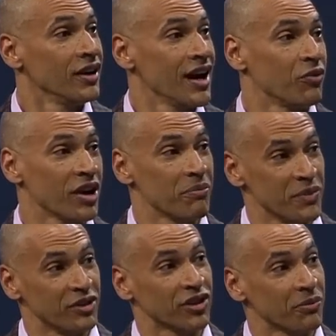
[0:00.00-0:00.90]
And we're going to,
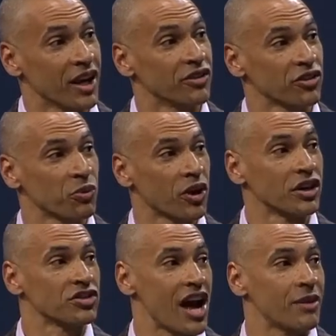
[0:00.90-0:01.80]
in some cases, put
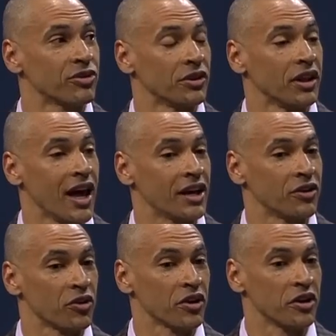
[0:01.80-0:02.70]
our jobs on the line in
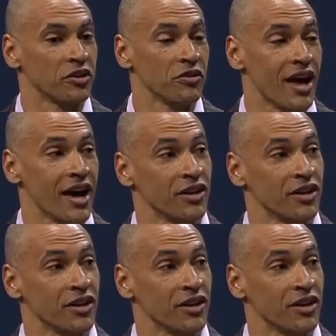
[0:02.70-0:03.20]
order to do that.